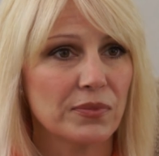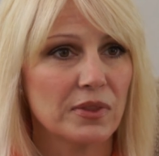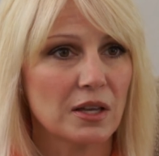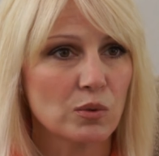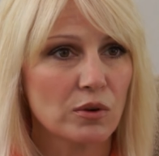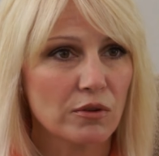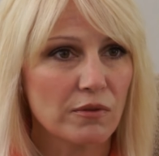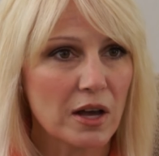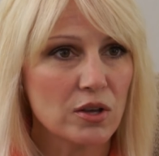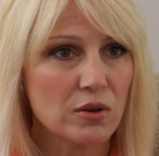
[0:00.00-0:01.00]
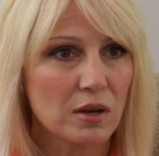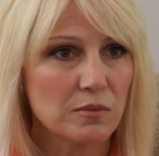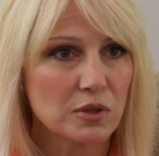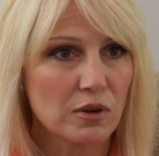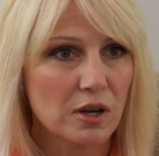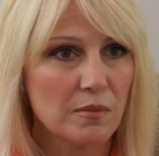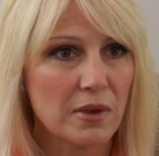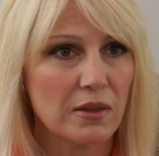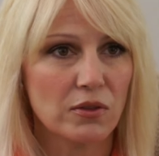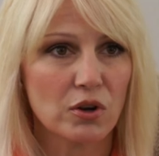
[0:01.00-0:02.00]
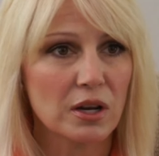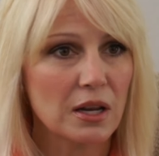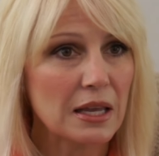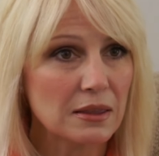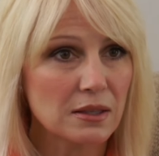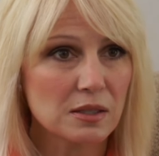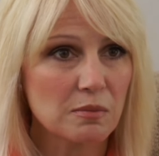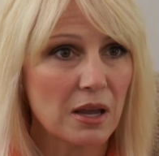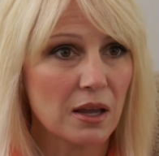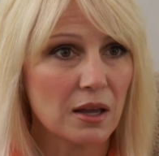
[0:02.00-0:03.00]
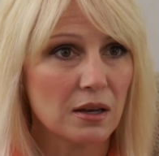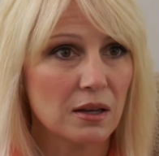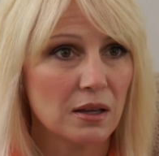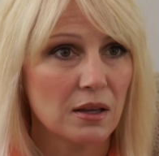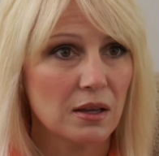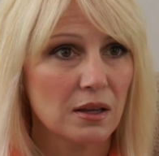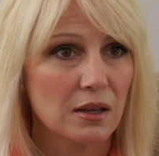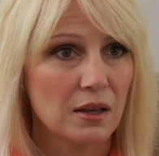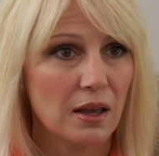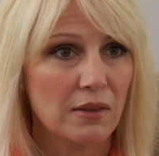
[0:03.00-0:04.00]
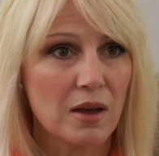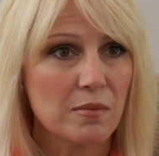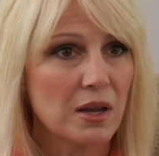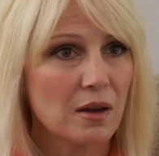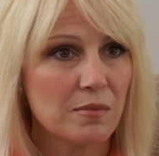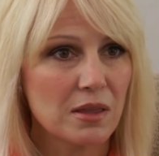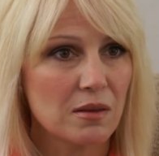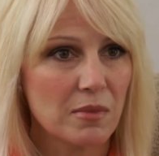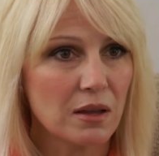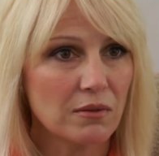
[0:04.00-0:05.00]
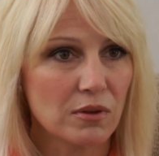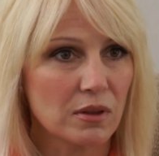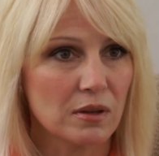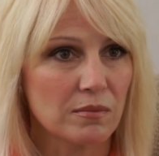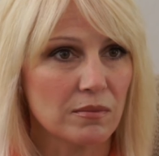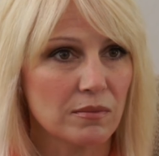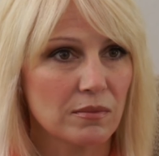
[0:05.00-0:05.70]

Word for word: that's where their value comes from and that they're going to get this man. And that may not be the man for them.